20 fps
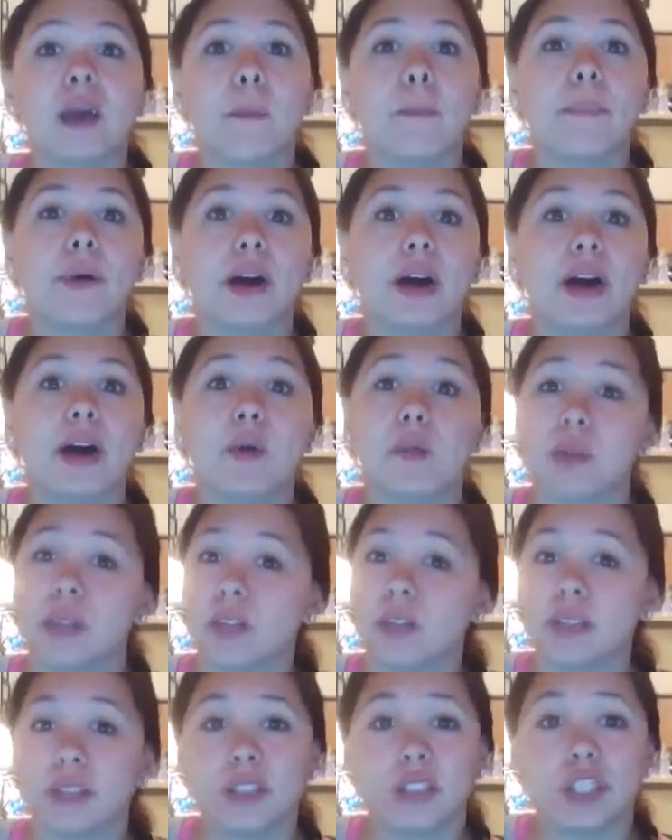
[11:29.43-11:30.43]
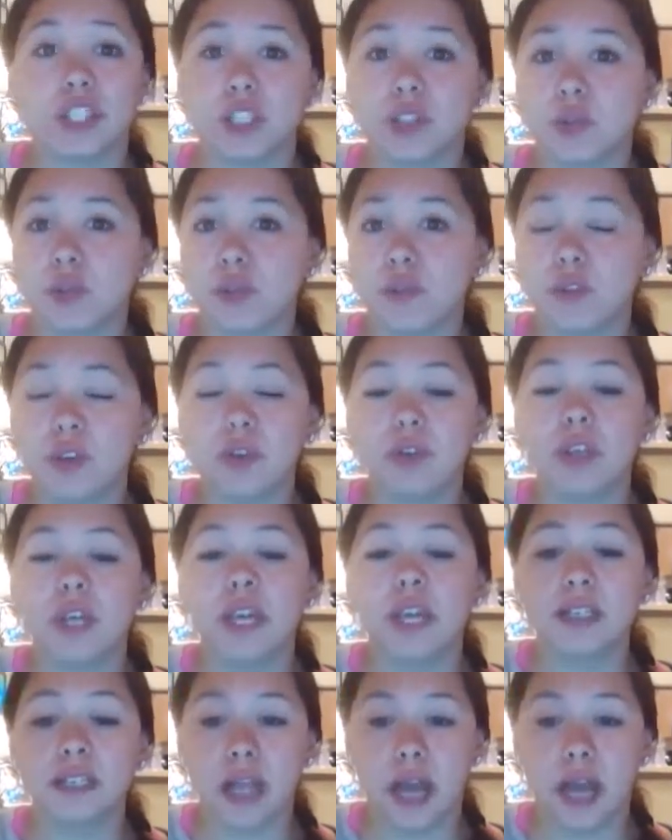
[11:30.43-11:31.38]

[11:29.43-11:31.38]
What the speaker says: but when there's just those few things,